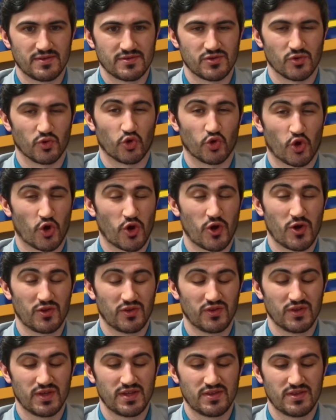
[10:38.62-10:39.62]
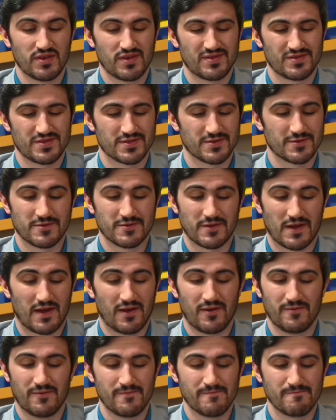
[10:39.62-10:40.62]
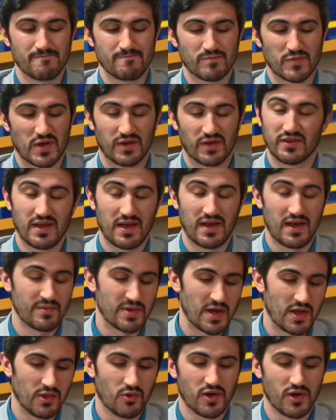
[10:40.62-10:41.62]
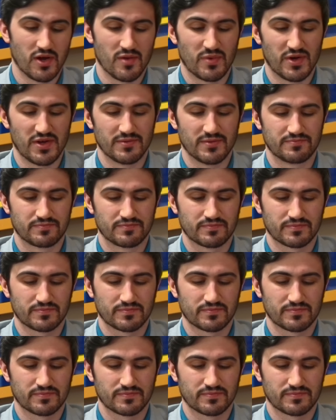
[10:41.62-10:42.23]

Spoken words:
So currently there's, I'm not a lawyer, but